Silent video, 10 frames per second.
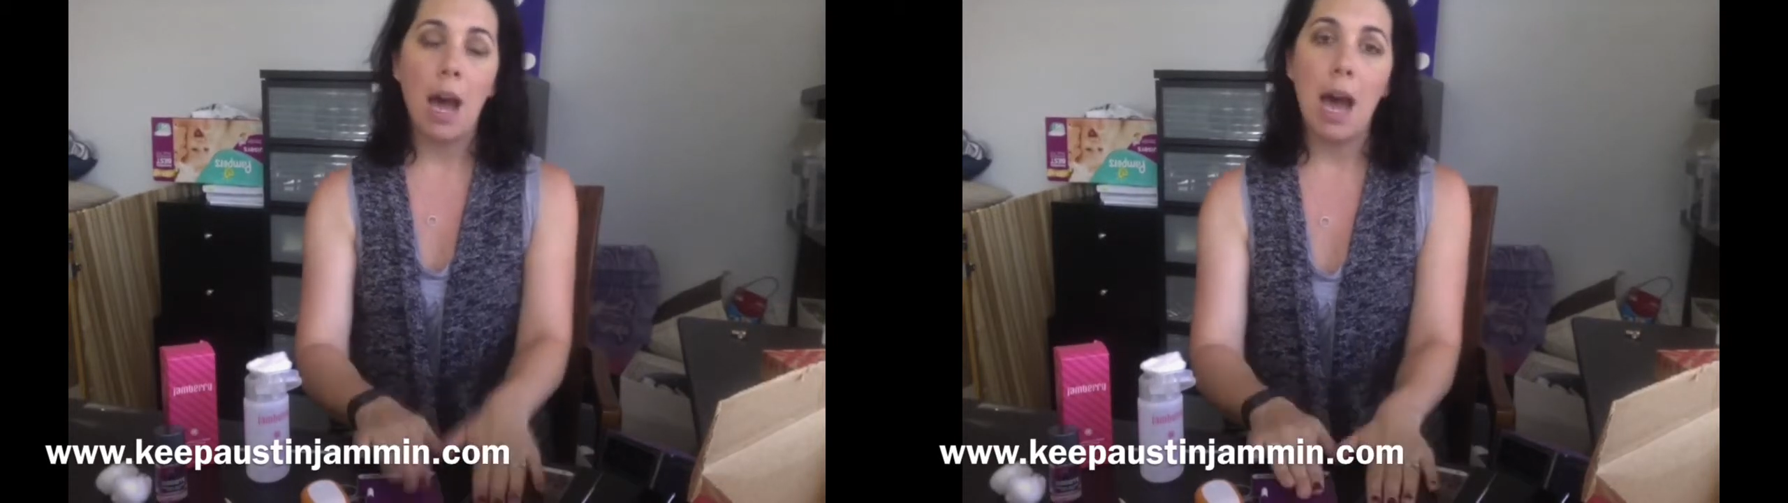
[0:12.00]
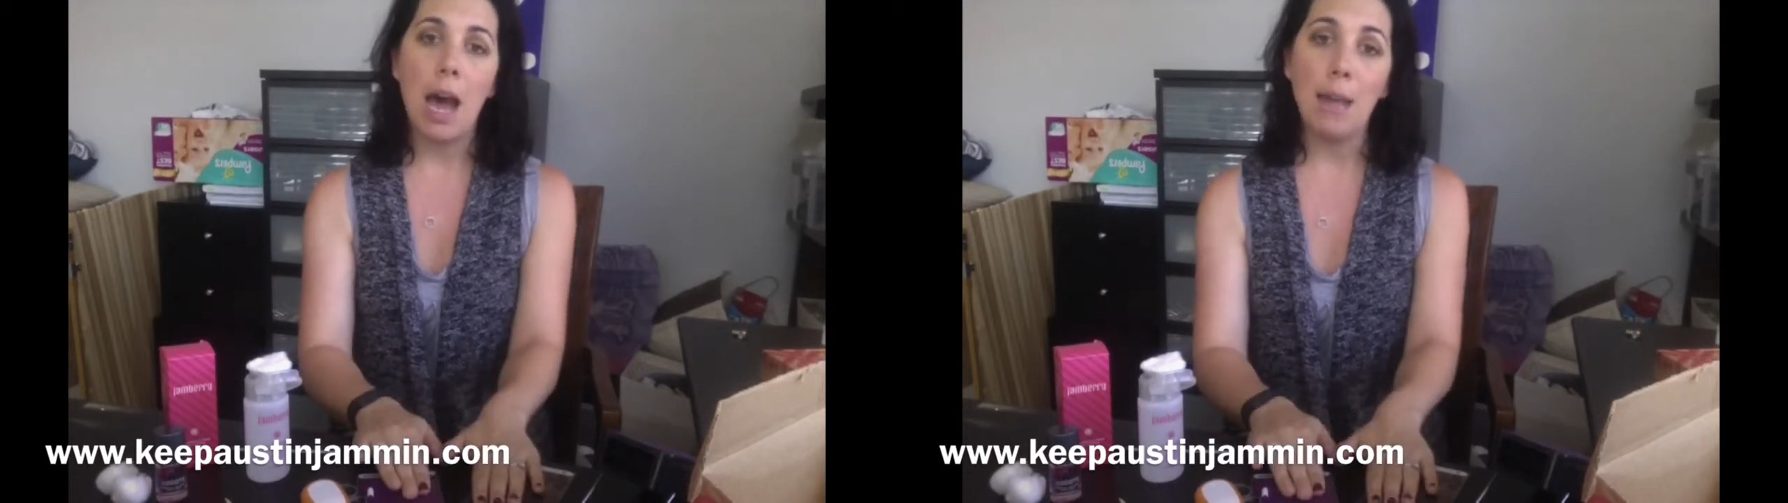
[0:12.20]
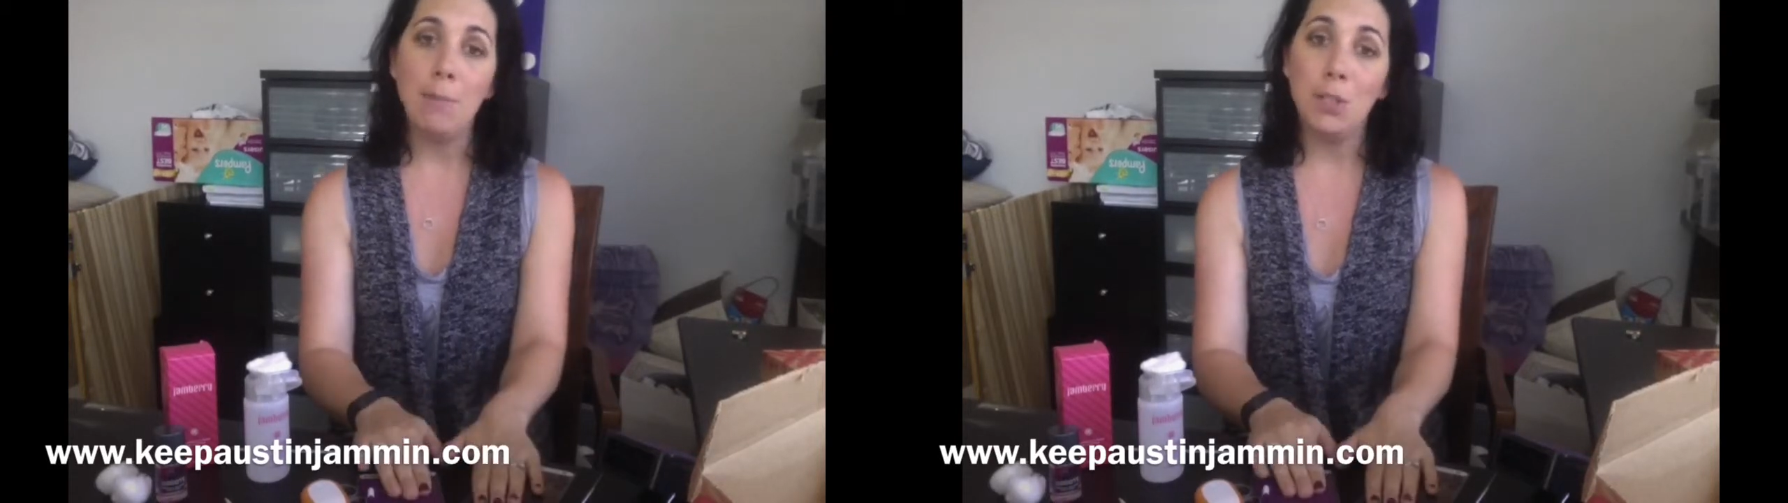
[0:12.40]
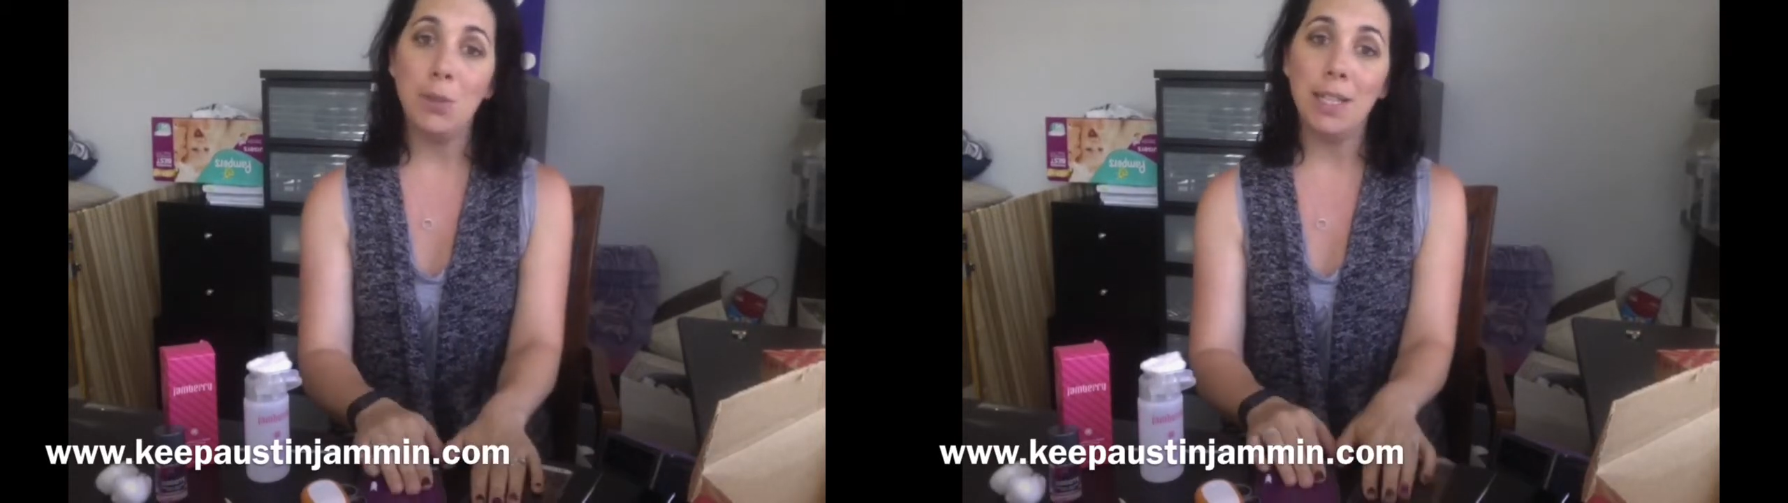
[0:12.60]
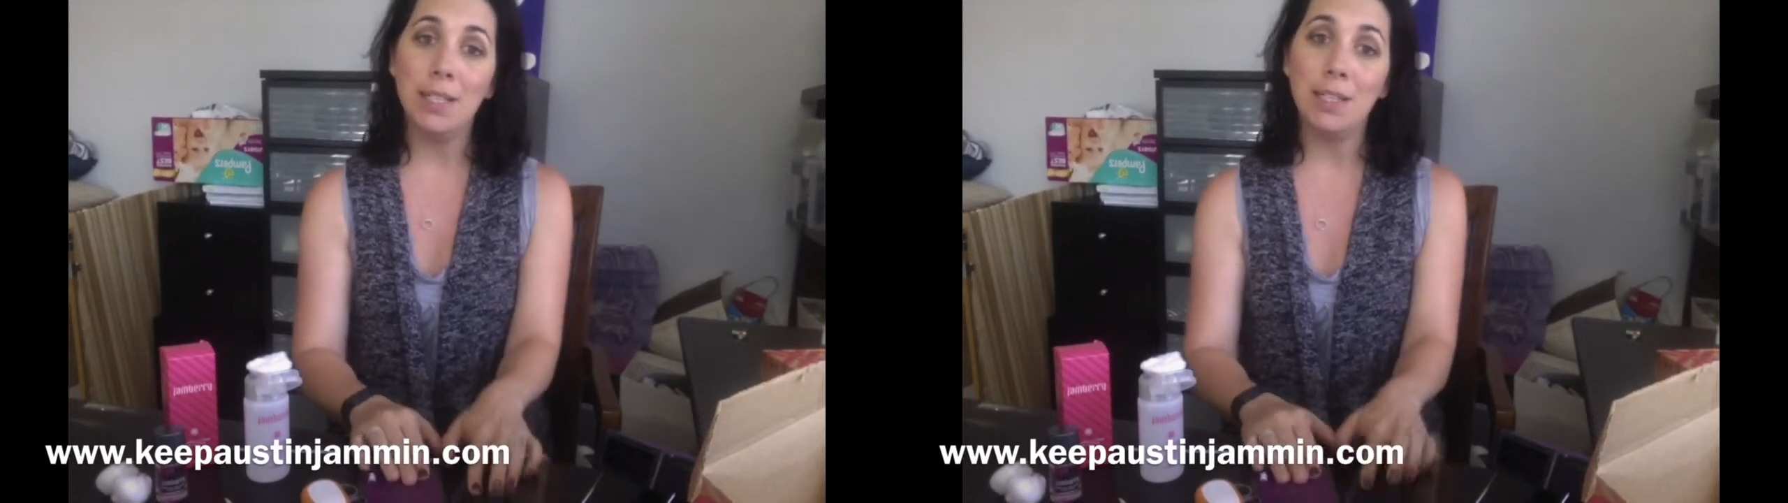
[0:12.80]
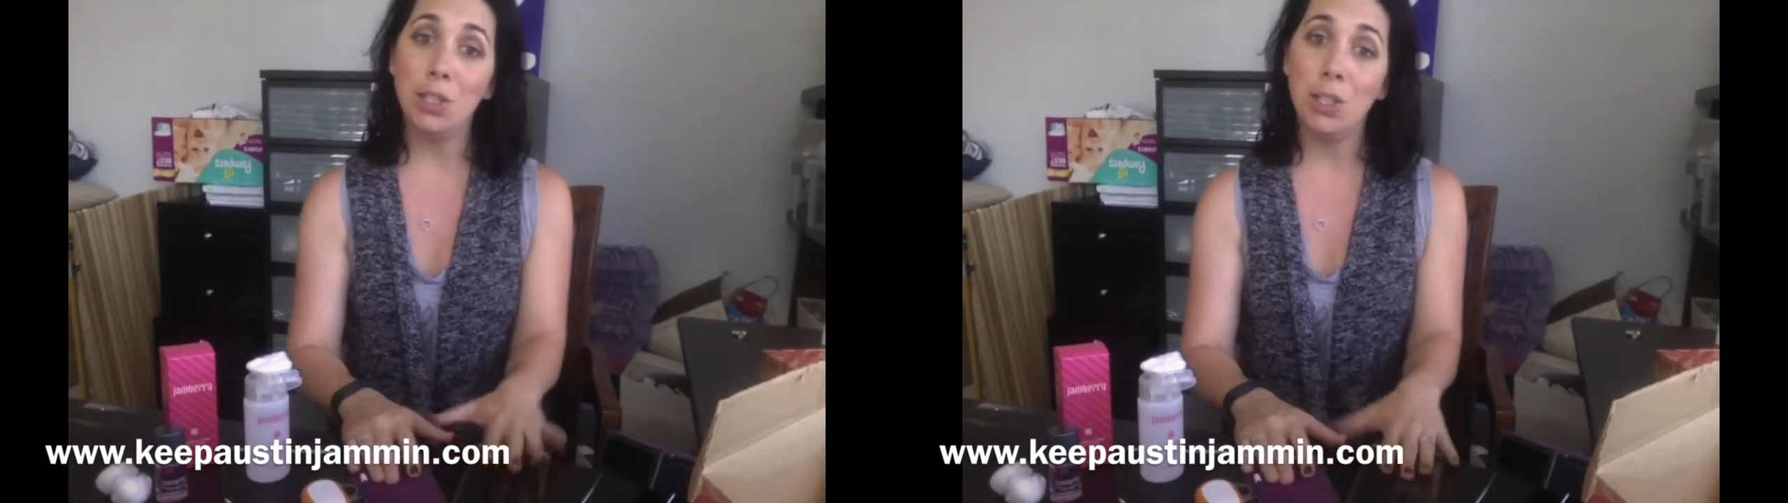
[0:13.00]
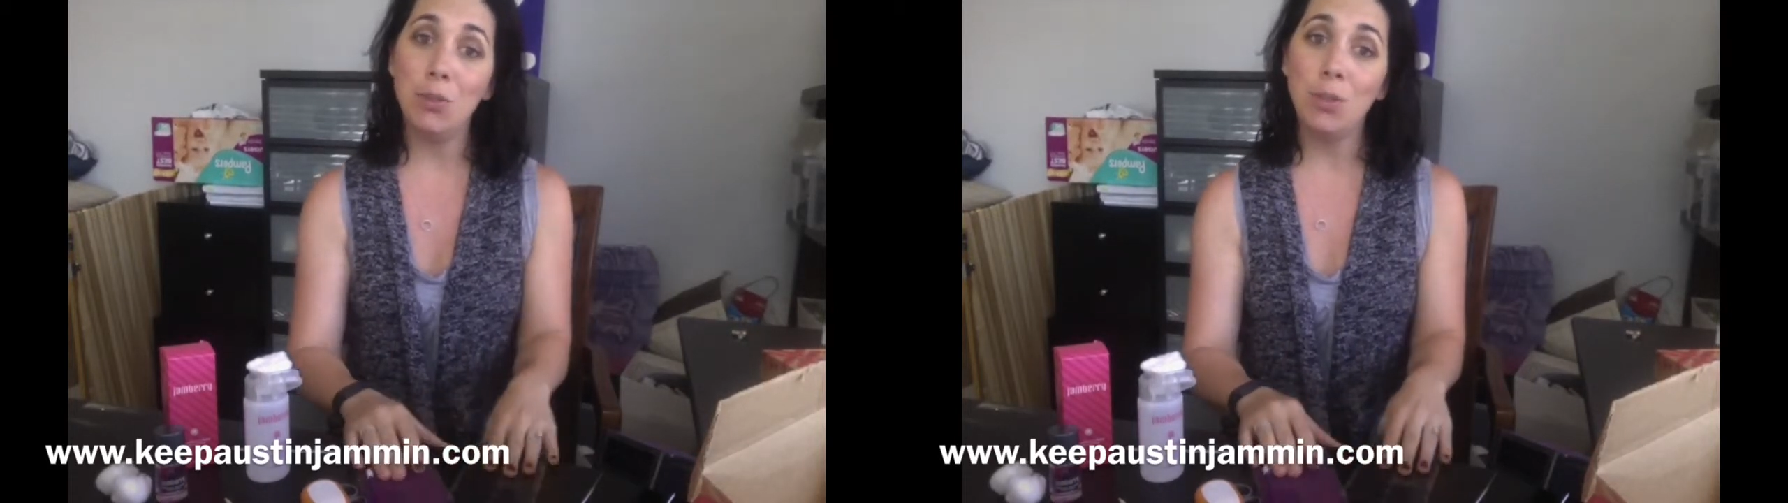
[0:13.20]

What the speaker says: I'm doing two